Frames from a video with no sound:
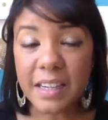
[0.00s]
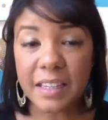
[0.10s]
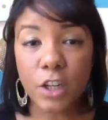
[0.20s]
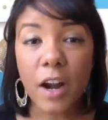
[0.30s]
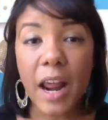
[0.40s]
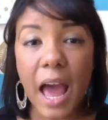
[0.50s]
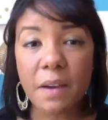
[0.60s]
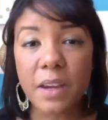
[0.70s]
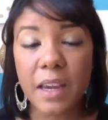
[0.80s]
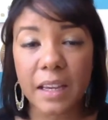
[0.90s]
not
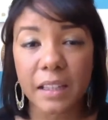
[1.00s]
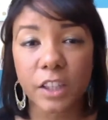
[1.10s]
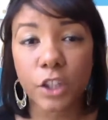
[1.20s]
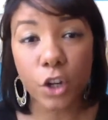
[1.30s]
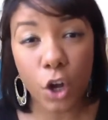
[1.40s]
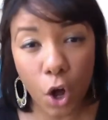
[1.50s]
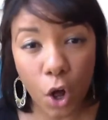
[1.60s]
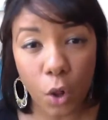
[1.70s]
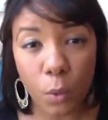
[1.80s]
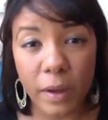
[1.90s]
having a clear
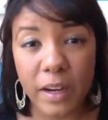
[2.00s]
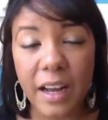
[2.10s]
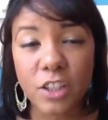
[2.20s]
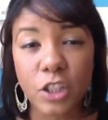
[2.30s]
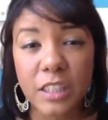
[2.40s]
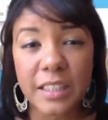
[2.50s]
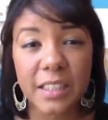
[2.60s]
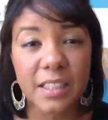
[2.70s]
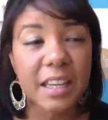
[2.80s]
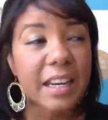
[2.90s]
goal, what it actually did
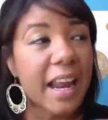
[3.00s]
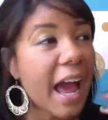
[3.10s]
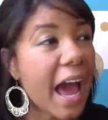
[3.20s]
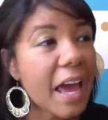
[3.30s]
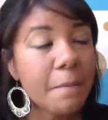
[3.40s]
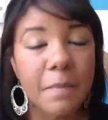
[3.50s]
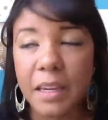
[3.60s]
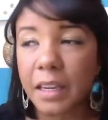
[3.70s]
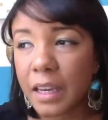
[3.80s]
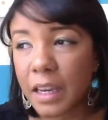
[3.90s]
is that it had
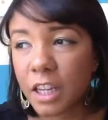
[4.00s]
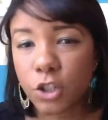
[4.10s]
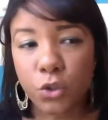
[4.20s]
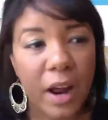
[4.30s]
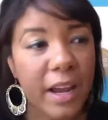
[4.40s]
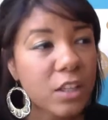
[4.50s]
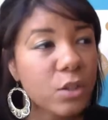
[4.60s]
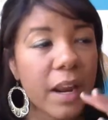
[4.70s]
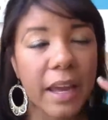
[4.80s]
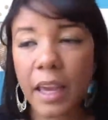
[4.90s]
me trying to
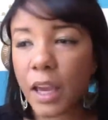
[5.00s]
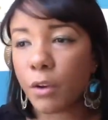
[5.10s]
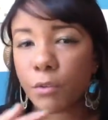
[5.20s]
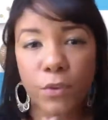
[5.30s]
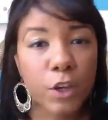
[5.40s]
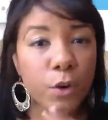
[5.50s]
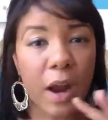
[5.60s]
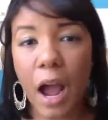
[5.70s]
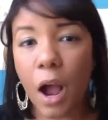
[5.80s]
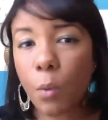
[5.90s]
like figure
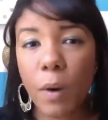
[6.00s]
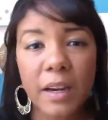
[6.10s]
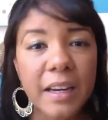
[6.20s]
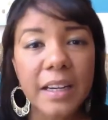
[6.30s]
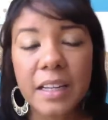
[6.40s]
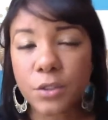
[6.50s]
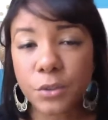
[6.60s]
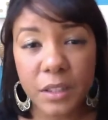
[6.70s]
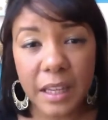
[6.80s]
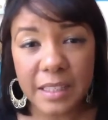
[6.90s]
out what I needed to
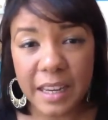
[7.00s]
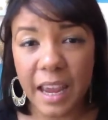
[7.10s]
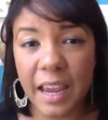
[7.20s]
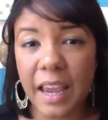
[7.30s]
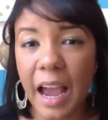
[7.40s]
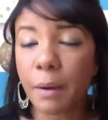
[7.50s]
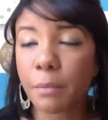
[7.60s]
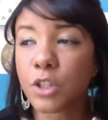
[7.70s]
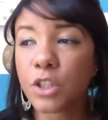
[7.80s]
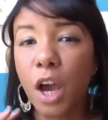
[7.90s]
do that day. I
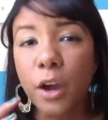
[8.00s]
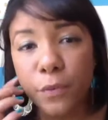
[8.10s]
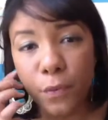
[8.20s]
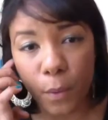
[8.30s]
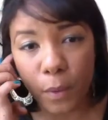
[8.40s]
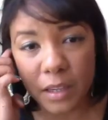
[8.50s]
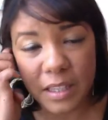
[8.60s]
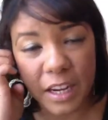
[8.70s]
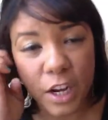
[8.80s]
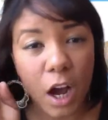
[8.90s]
was not focused
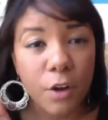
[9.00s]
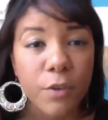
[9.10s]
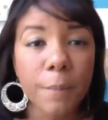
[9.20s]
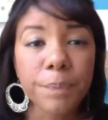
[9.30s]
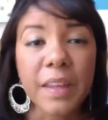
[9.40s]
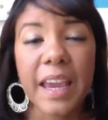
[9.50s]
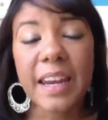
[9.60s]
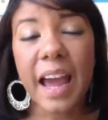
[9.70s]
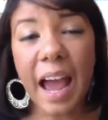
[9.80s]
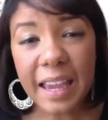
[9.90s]
enough.
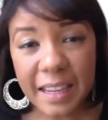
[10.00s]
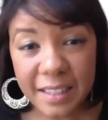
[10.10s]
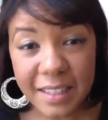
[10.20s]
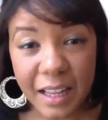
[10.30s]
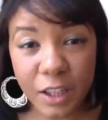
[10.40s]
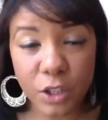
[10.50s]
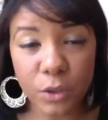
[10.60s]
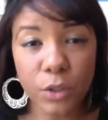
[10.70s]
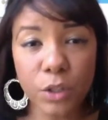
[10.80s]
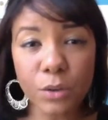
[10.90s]
And I can tell
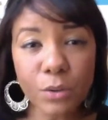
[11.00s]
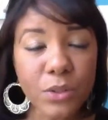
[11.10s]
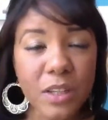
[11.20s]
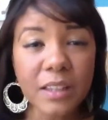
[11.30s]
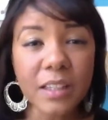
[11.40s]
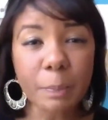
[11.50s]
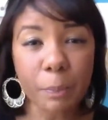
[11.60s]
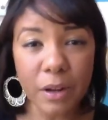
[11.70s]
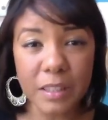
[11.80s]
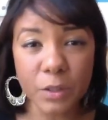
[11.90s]
you, using this
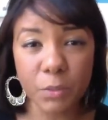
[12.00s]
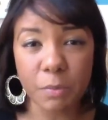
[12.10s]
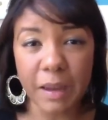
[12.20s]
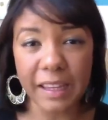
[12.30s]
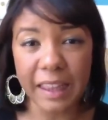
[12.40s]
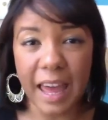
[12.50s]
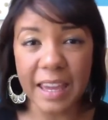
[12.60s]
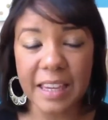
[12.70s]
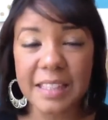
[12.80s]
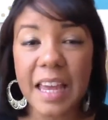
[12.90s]
process with my
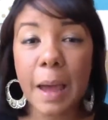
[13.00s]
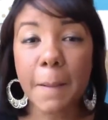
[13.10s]
clients